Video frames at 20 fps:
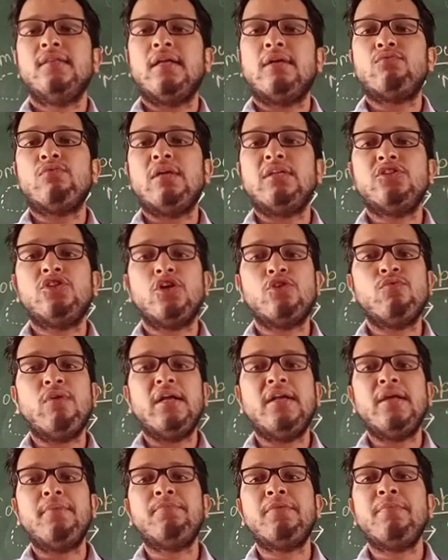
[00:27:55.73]
that one is
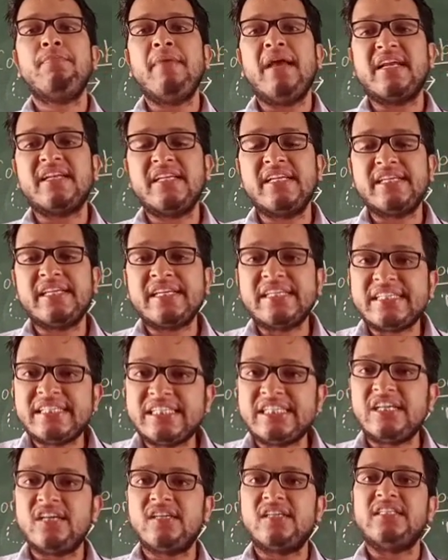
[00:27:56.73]
one of the magnetic
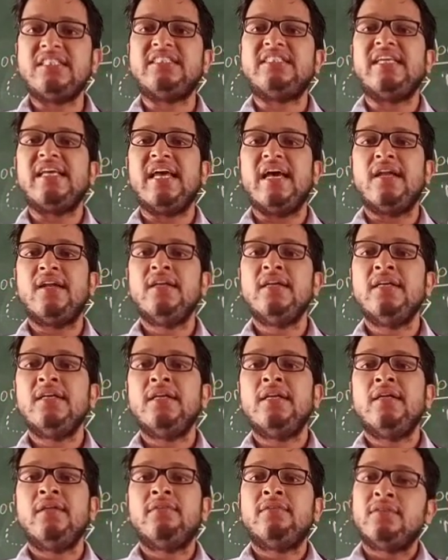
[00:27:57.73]
reader is there.
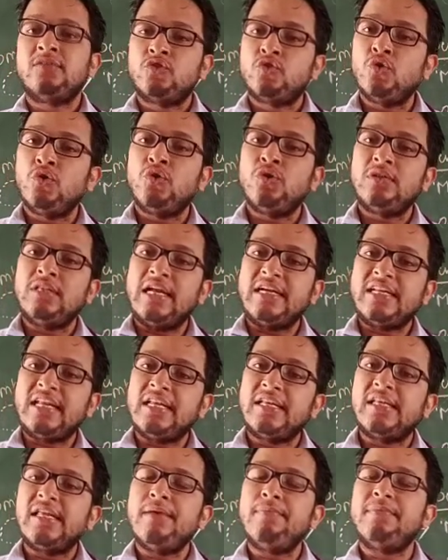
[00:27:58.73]
So that
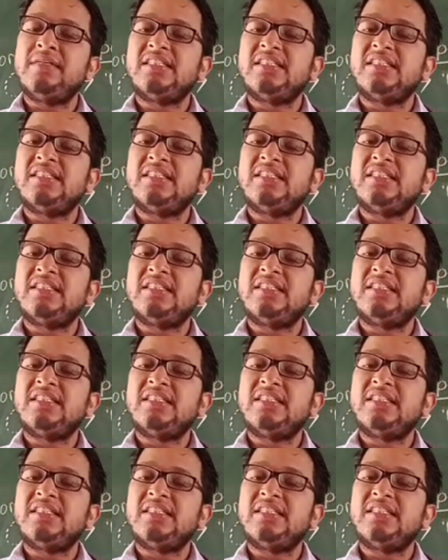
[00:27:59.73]
ATM